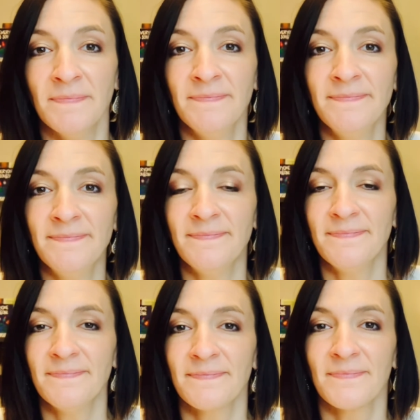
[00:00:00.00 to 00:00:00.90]
Hmm.
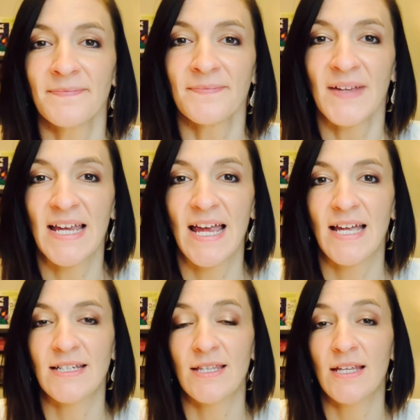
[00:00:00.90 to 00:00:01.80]

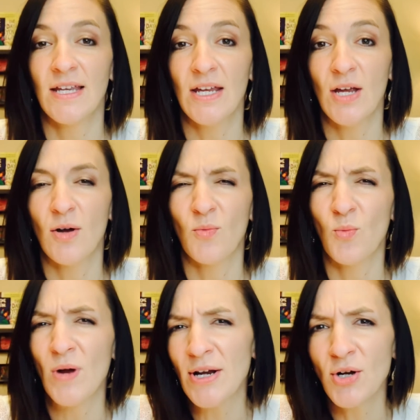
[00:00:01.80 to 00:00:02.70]
And the
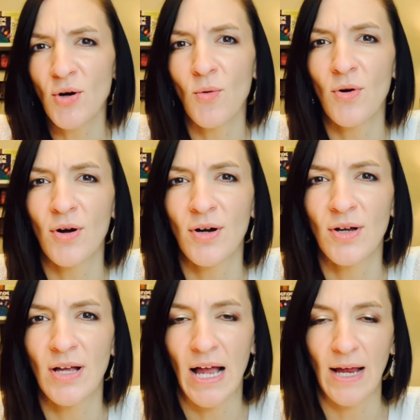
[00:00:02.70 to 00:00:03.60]
winner,
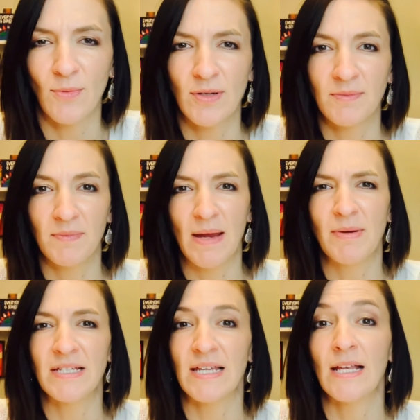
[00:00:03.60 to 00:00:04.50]
or I would maybe
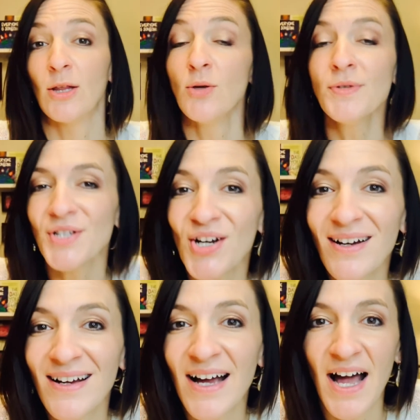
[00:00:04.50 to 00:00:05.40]
say loser,
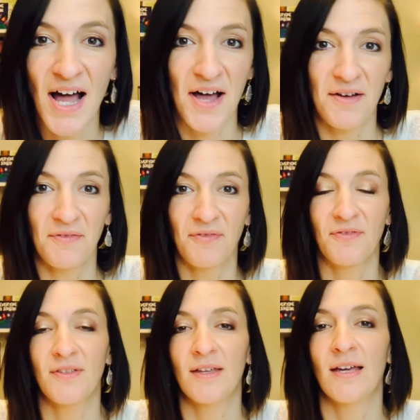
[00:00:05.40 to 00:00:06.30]
of
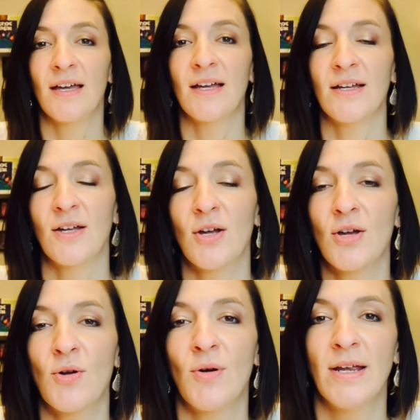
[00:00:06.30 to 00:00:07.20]
the
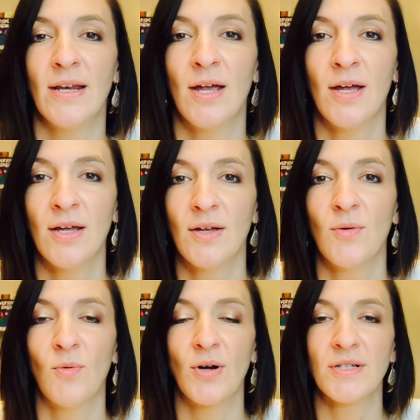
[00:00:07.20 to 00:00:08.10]
coin
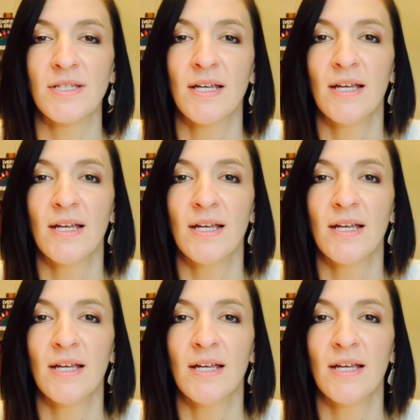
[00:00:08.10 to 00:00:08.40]
wars.